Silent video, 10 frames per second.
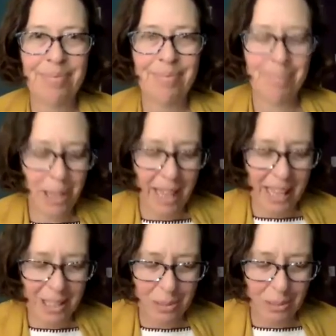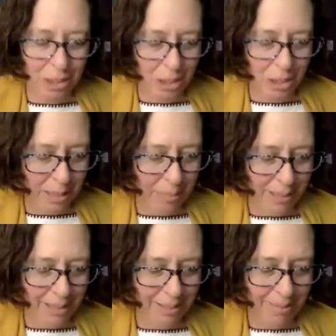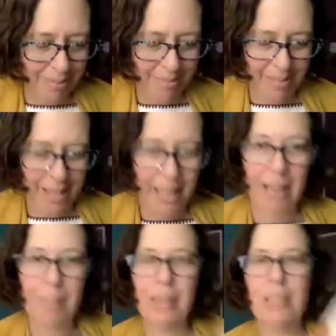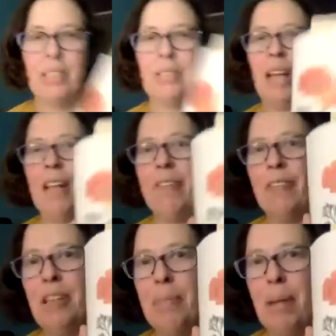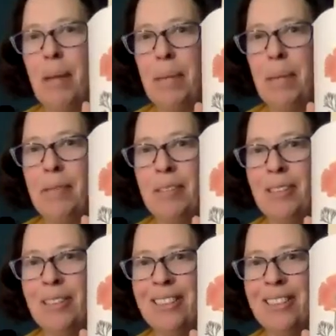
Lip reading: book ends with dreams, and a picture of California poppy, which